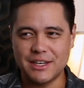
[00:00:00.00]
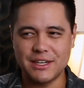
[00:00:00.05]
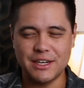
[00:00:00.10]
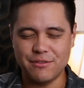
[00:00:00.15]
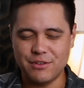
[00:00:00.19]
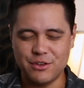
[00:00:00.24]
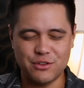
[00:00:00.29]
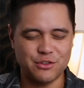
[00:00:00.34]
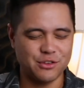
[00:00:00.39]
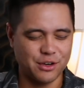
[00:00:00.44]
and
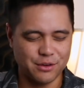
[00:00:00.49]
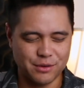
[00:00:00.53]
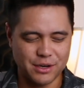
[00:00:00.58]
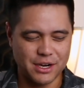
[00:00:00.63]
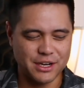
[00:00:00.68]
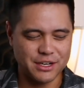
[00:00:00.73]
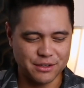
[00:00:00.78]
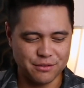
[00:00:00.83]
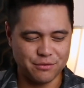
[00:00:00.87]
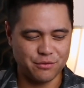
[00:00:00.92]
if you start
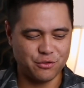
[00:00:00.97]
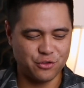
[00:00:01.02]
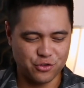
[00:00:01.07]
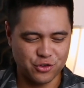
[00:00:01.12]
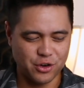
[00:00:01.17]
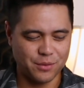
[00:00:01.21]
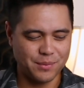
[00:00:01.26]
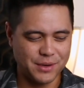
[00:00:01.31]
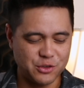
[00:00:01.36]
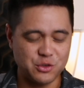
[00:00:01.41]
kind of
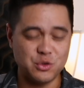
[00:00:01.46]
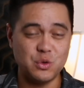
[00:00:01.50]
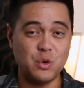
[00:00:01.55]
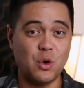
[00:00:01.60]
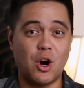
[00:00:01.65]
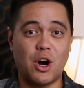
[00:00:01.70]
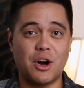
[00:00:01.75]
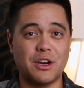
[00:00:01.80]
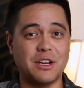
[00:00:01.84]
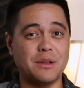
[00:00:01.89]
strumming too
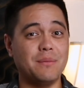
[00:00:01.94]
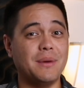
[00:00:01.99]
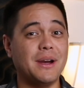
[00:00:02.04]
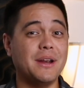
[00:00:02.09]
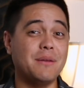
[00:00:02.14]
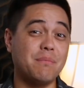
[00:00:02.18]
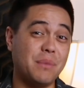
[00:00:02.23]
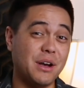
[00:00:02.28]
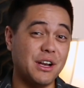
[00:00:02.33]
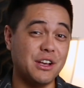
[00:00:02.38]
hard, it
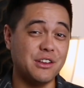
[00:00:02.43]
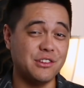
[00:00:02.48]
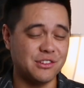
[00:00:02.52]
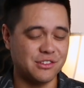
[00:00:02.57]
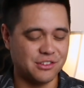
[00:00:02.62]
might buzz.